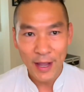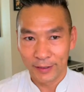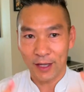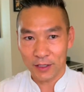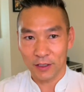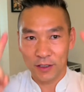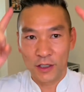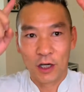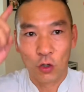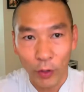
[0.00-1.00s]
That is a
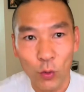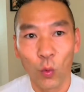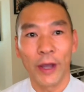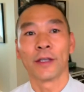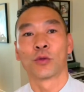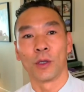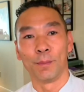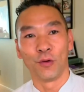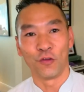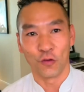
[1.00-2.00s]
great way to
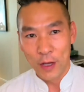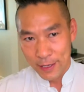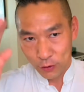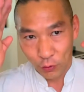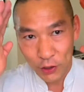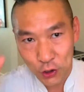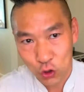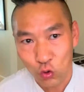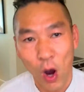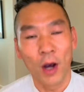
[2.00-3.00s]
improve your
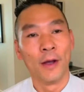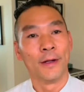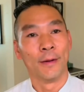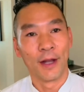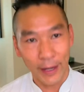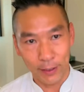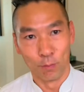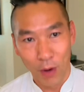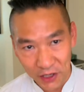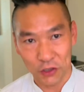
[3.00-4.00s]
strong leg
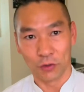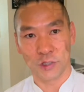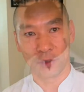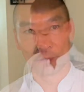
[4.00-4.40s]
muscles.